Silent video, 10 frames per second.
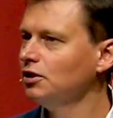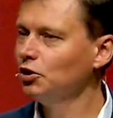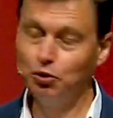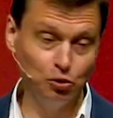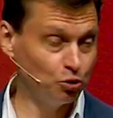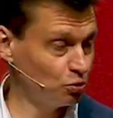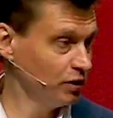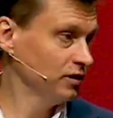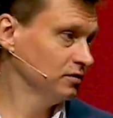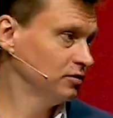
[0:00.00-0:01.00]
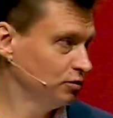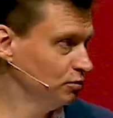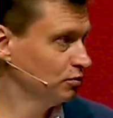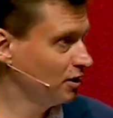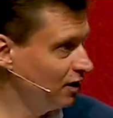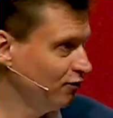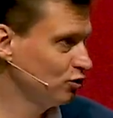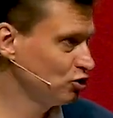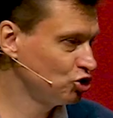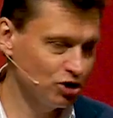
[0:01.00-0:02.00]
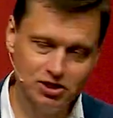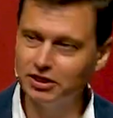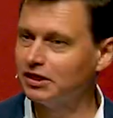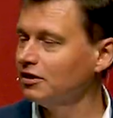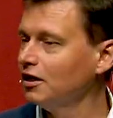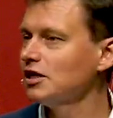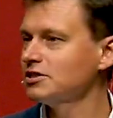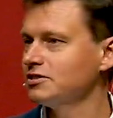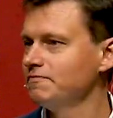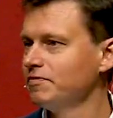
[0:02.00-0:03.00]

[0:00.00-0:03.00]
who ran to cover just like us.